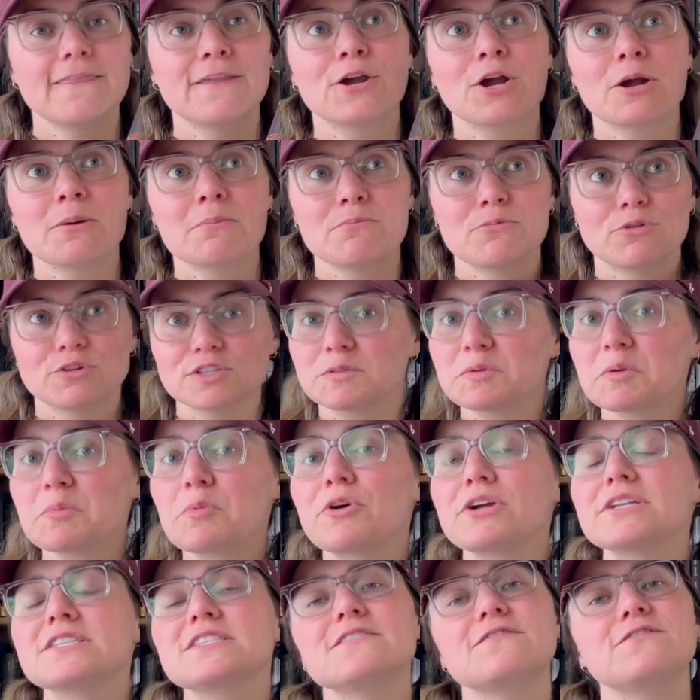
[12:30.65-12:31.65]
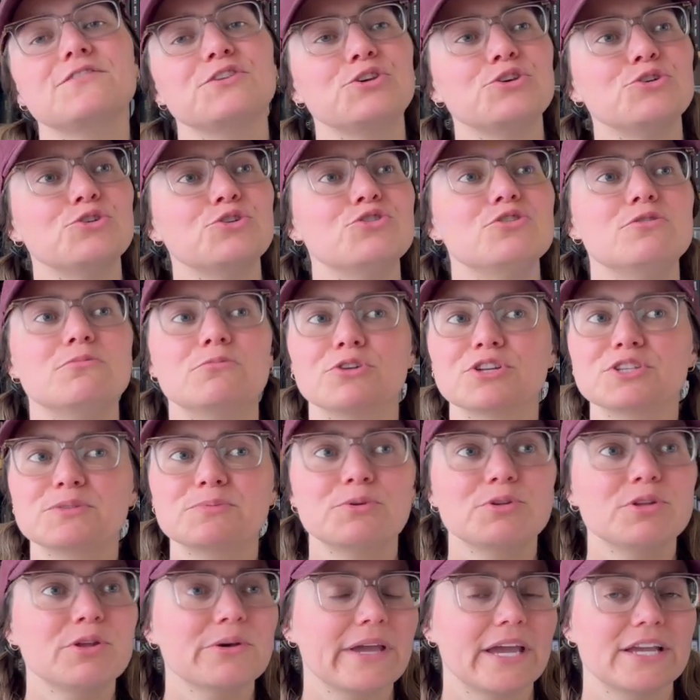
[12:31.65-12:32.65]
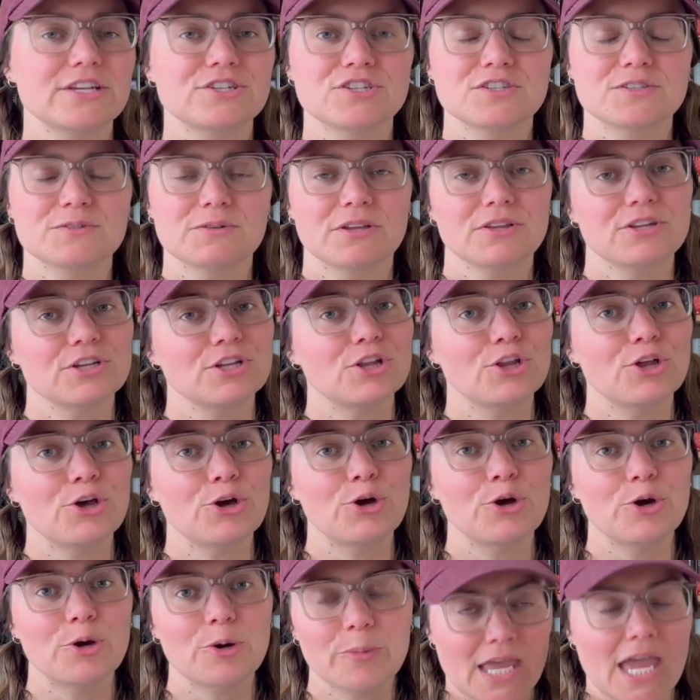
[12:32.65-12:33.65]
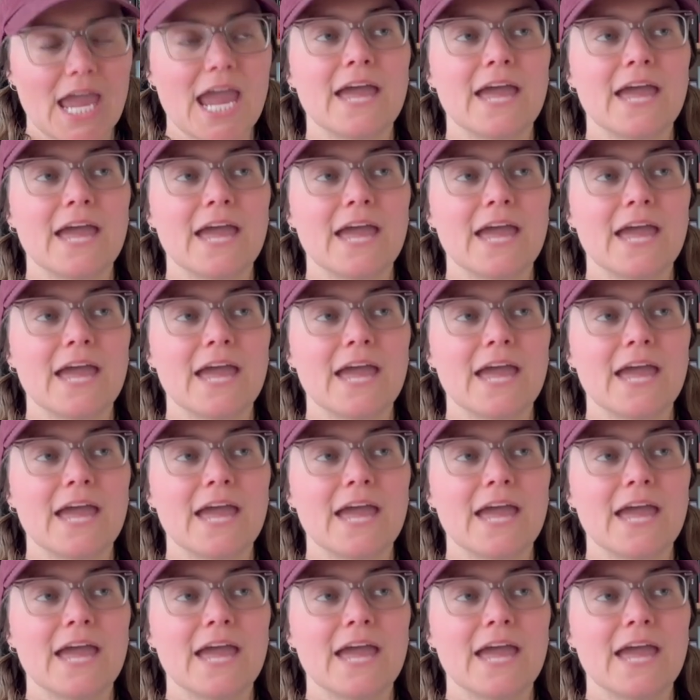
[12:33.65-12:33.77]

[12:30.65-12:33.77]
There are multiple points of view, multiple locations around the globe,